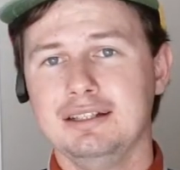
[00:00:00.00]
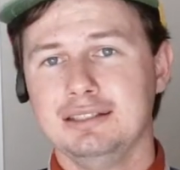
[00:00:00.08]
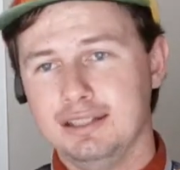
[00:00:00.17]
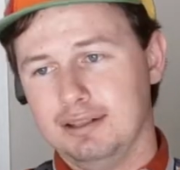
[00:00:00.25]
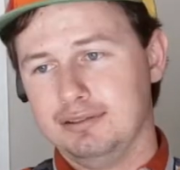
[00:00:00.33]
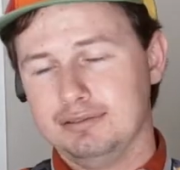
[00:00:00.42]

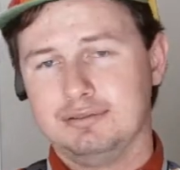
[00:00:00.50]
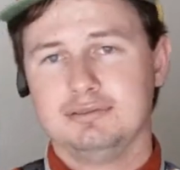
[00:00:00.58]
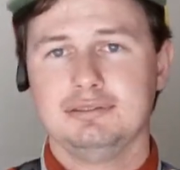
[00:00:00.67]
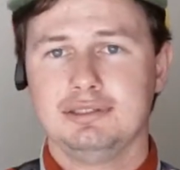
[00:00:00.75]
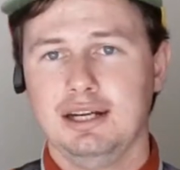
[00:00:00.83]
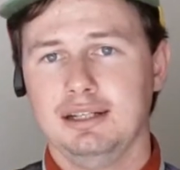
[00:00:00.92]
So,
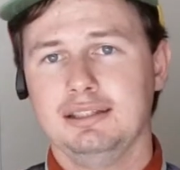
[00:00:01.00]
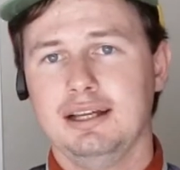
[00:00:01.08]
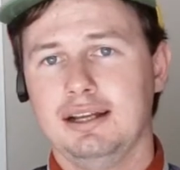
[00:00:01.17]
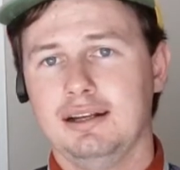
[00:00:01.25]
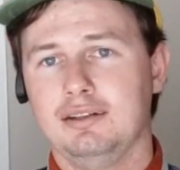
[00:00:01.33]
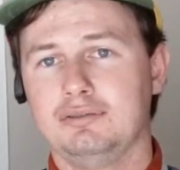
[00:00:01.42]
tuck
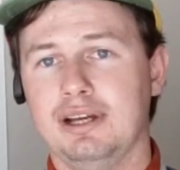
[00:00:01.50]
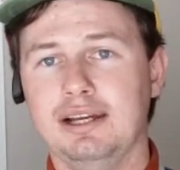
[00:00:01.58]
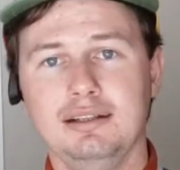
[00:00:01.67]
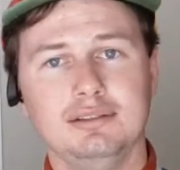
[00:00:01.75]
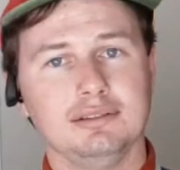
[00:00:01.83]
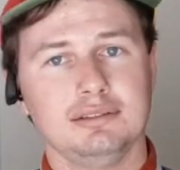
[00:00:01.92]
that
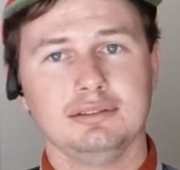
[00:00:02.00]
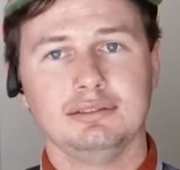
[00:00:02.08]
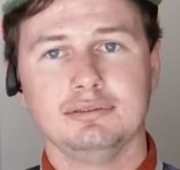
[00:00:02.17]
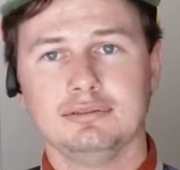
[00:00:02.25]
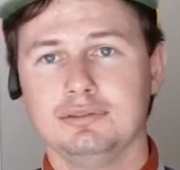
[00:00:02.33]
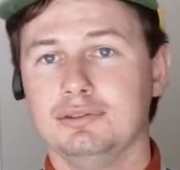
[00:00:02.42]
red or
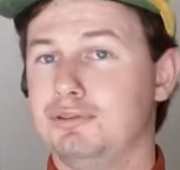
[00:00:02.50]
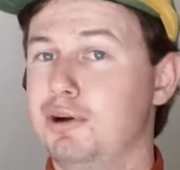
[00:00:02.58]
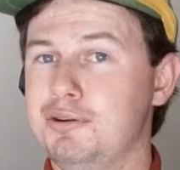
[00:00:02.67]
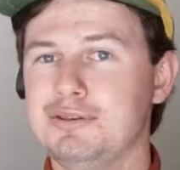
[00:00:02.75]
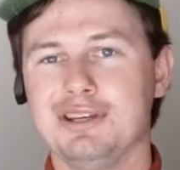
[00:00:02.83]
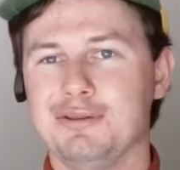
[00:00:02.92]

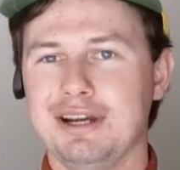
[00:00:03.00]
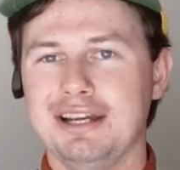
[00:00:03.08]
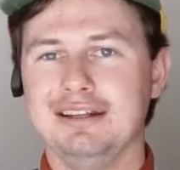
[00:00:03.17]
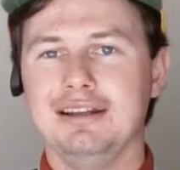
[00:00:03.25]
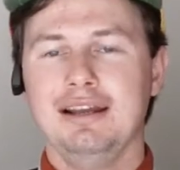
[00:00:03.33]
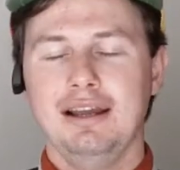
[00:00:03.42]
rose away,
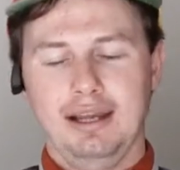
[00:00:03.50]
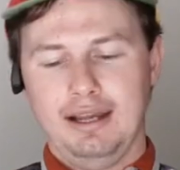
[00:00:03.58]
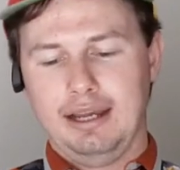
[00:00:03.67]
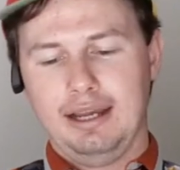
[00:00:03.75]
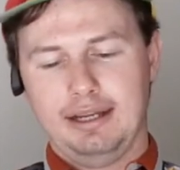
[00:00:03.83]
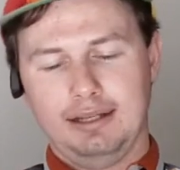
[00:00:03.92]

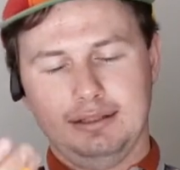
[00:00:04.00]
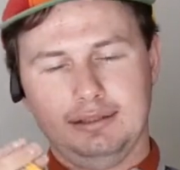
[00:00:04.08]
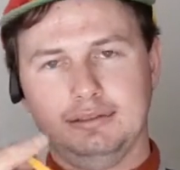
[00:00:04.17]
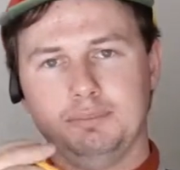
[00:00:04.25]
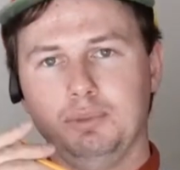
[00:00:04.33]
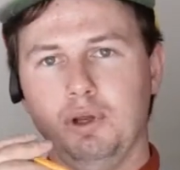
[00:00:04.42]

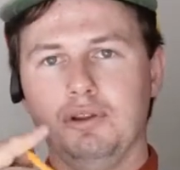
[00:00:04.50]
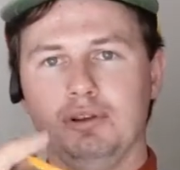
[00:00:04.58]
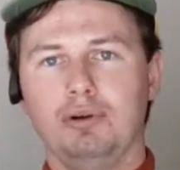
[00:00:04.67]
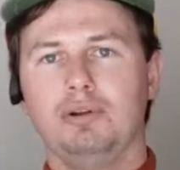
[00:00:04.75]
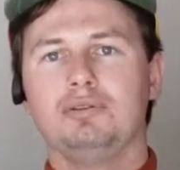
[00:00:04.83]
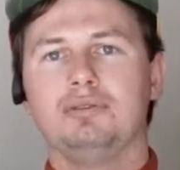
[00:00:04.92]
and blow the
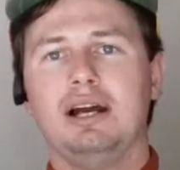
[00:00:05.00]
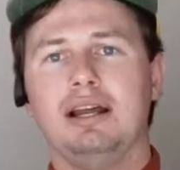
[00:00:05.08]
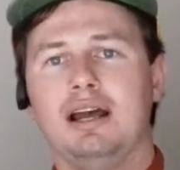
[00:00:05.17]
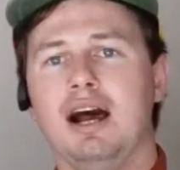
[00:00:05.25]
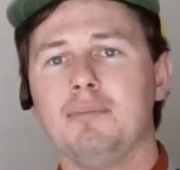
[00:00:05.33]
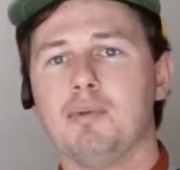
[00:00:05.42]
goldenrod
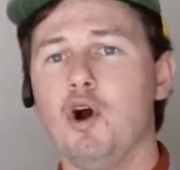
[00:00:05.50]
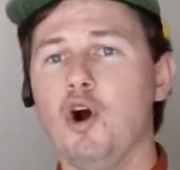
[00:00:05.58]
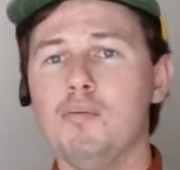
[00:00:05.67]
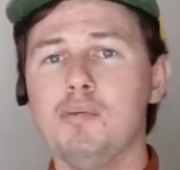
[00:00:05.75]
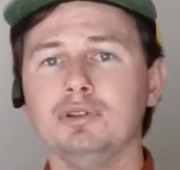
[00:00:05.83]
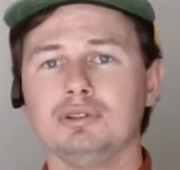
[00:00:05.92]
up
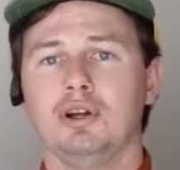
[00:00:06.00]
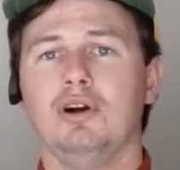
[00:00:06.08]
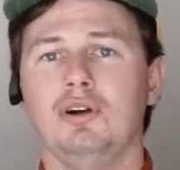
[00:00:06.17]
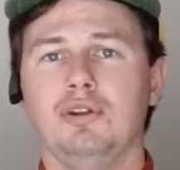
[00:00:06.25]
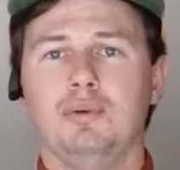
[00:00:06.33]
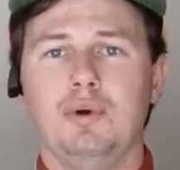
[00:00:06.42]
almost
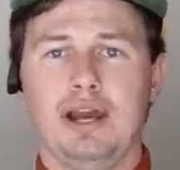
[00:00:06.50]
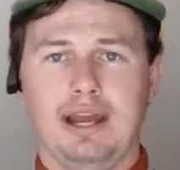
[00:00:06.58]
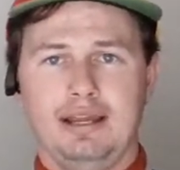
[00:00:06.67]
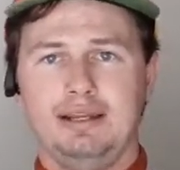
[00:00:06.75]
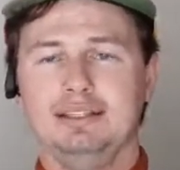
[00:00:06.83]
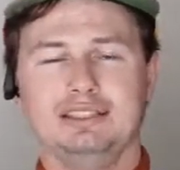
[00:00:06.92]
all the
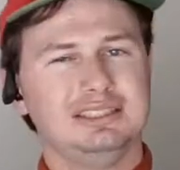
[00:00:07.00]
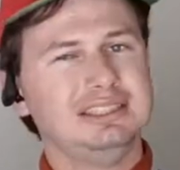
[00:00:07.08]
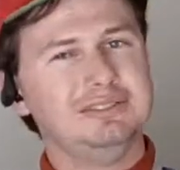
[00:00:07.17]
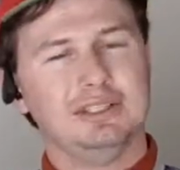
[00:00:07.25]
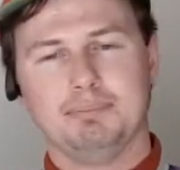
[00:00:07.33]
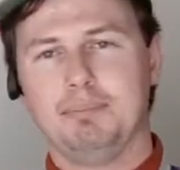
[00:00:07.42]
way. Just
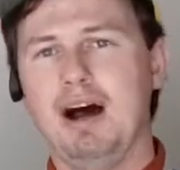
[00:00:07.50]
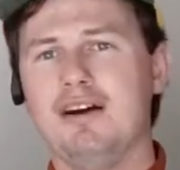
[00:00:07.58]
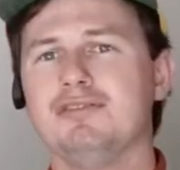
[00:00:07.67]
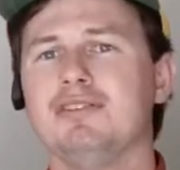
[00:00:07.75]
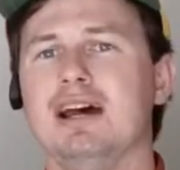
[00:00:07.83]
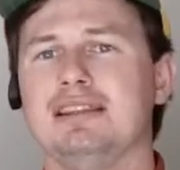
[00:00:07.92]
leave a
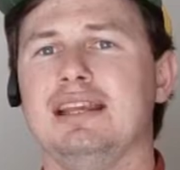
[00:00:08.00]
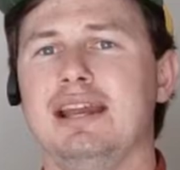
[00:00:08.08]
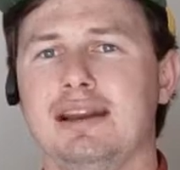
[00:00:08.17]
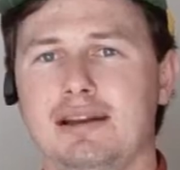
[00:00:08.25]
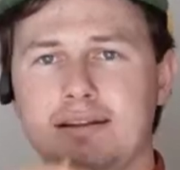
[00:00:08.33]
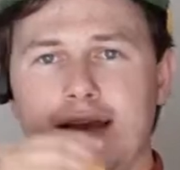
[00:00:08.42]
puff at the
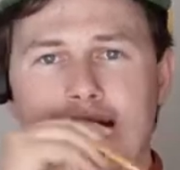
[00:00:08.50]
end.